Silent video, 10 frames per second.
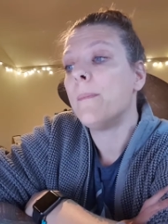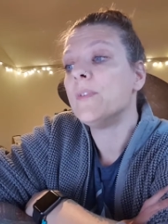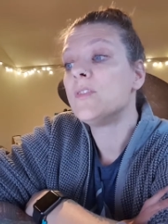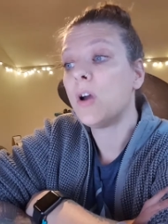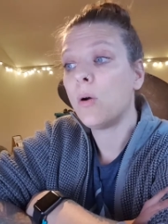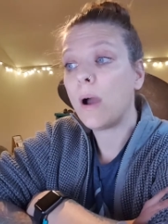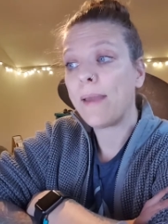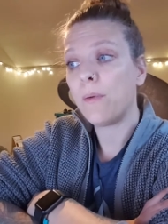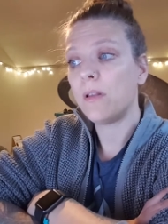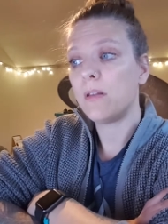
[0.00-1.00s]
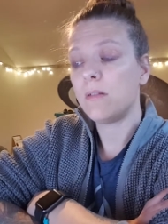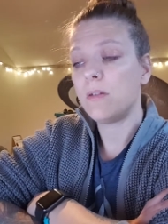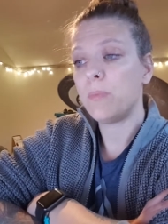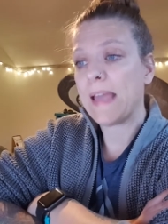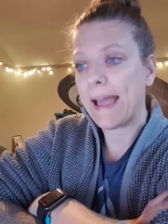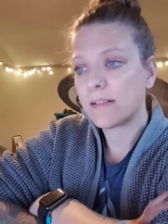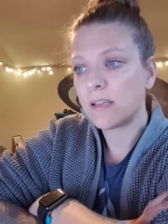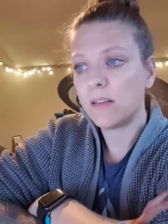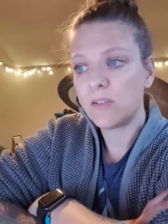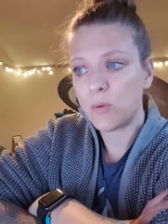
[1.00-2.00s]
So I would be
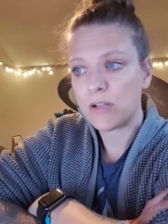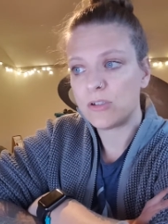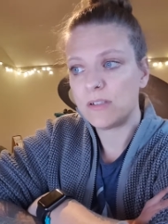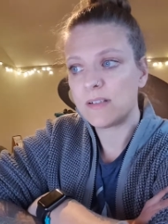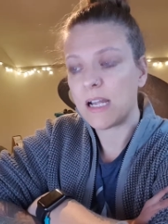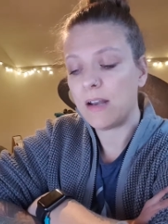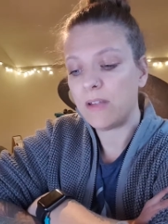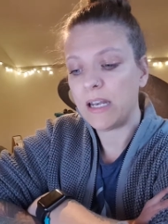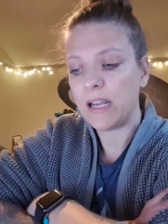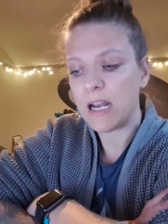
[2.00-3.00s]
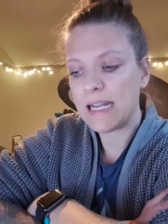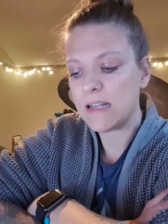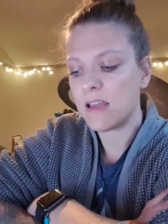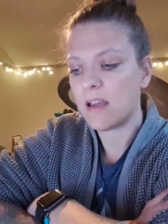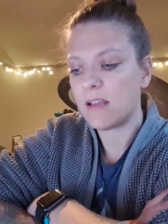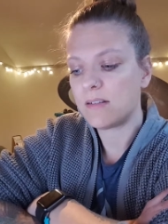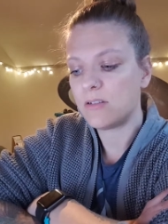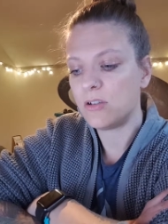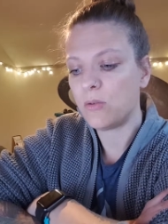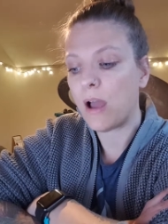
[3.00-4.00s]
asking those questions, kind of getting an idea as
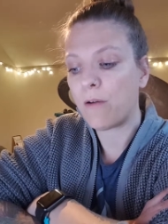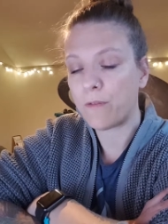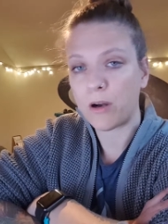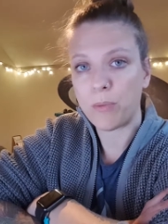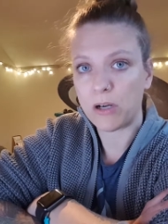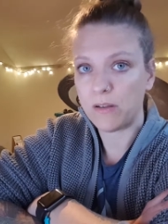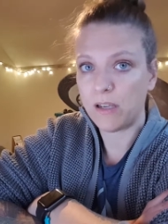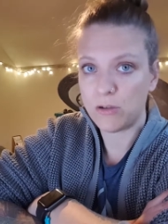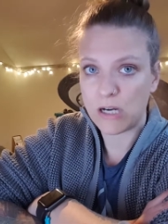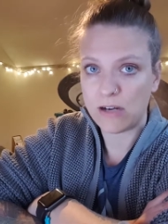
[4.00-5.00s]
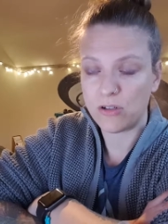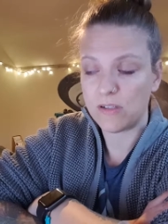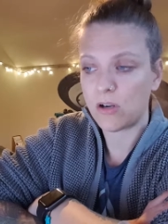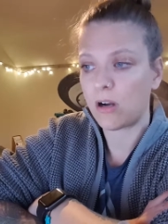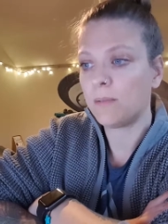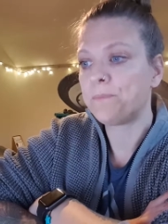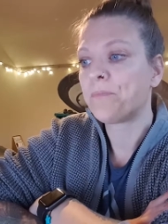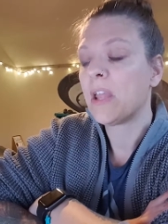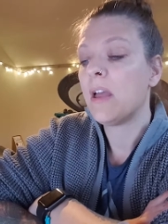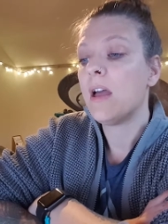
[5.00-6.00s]
to how far apart the contractions are.
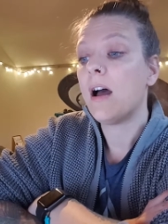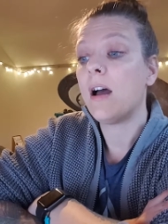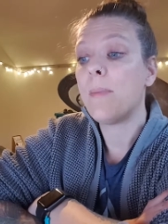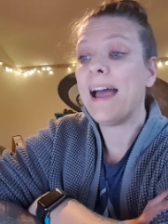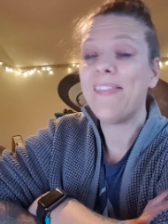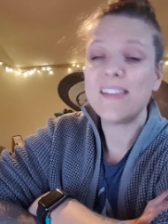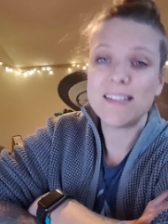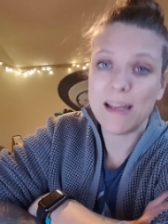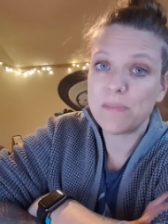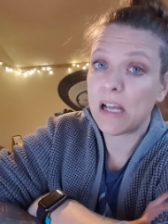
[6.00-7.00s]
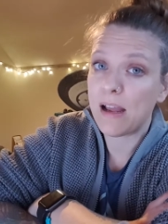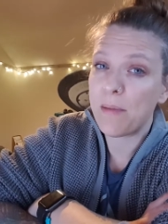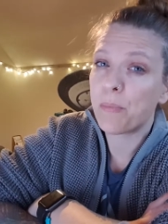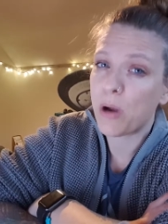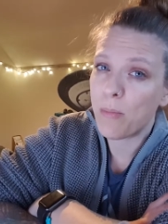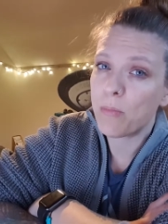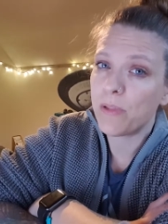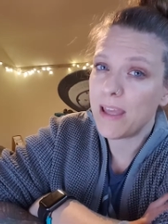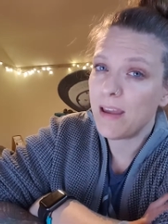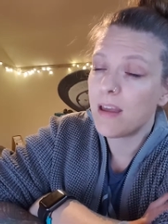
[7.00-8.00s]
At the same time,
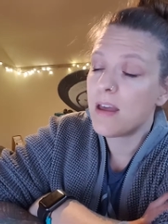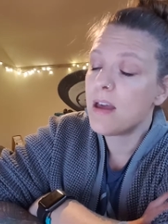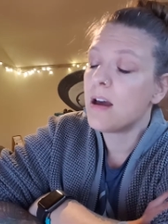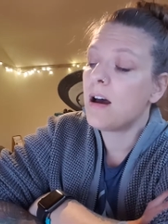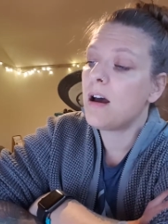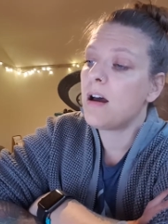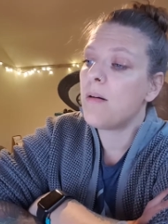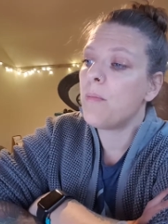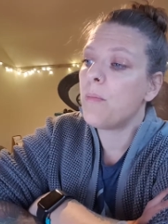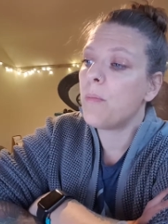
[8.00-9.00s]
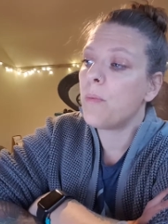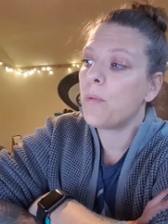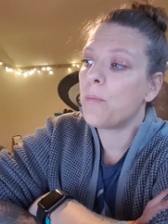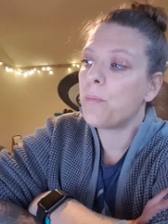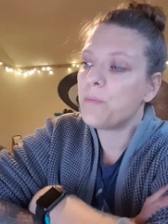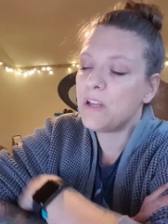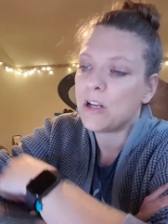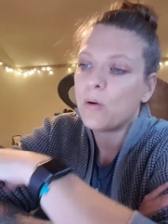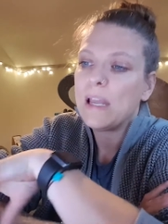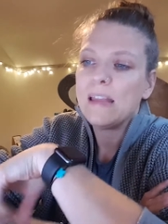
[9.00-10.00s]
probably, in
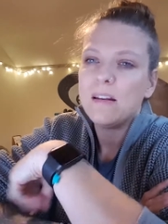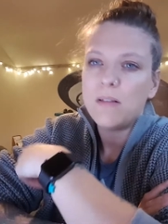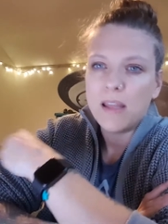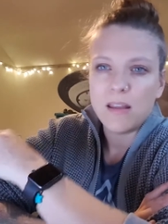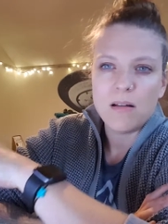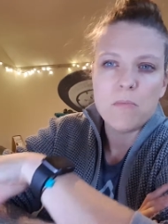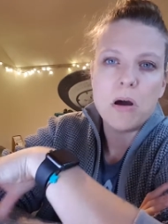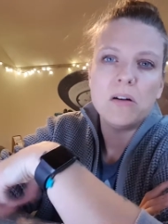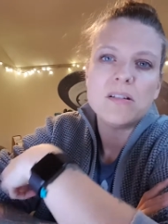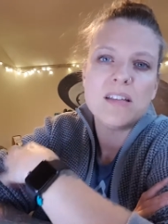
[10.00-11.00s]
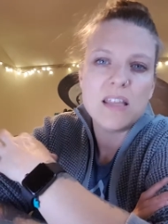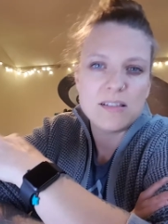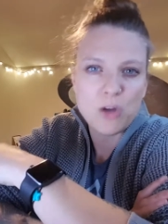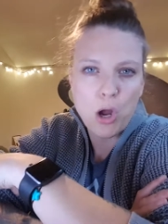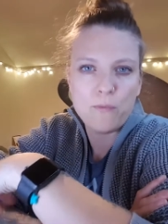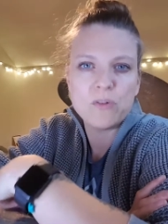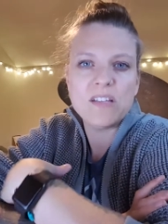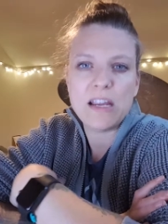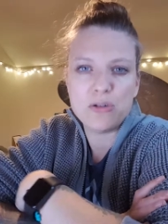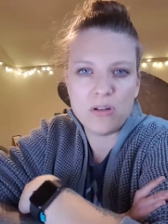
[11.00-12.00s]
amongst this
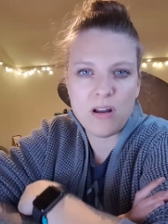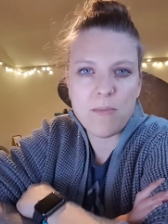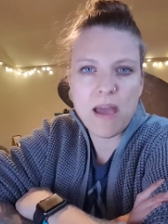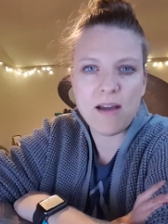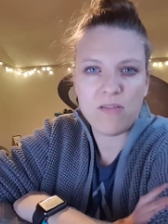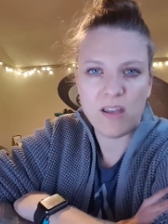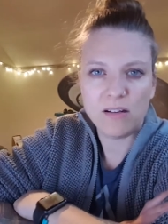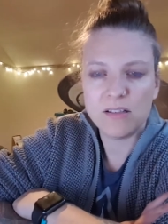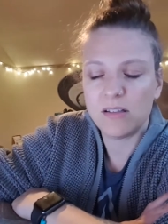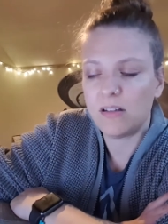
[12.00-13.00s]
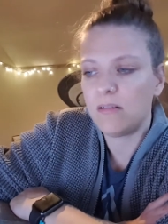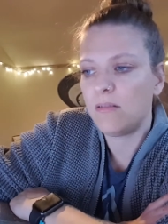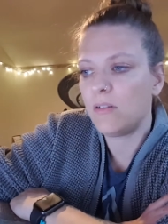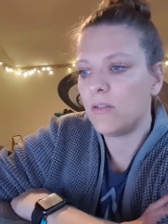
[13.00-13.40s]
conversation I'm having to,